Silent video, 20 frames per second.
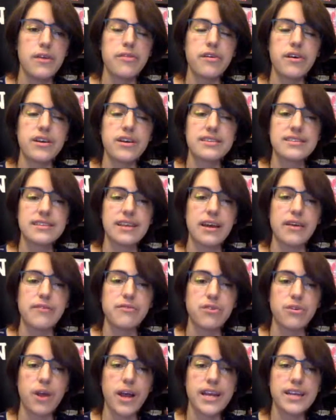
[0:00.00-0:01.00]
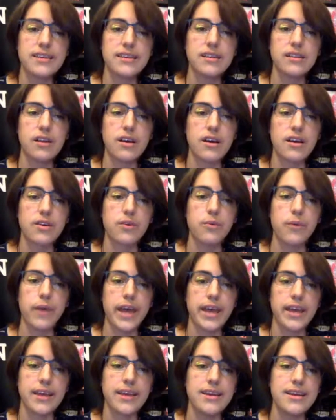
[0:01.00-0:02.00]
Thoughts I've tried to lock
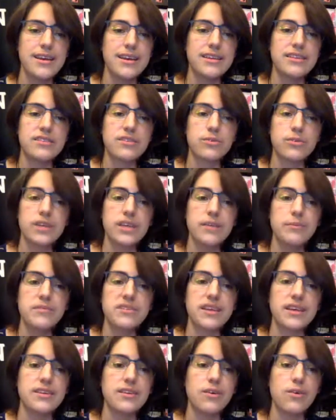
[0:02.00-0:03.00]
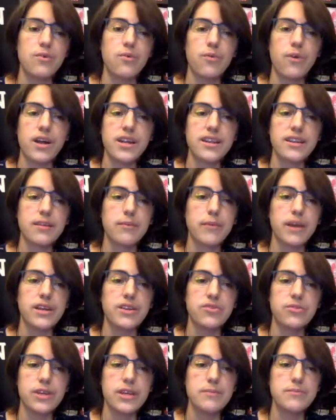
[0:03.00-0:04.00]
away. Screams I don't want in
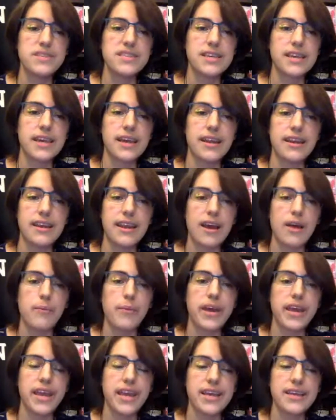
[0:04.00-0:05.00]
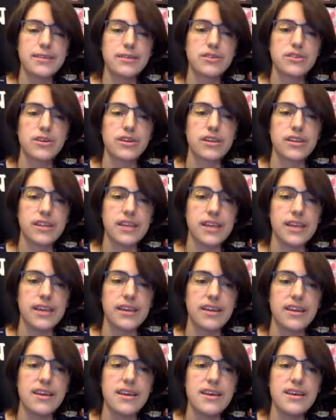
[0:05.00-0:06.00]
my dreams again now my hands are
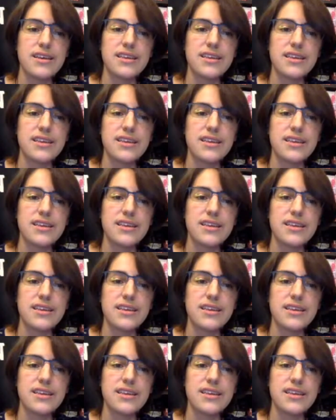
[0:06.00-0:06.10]
clean.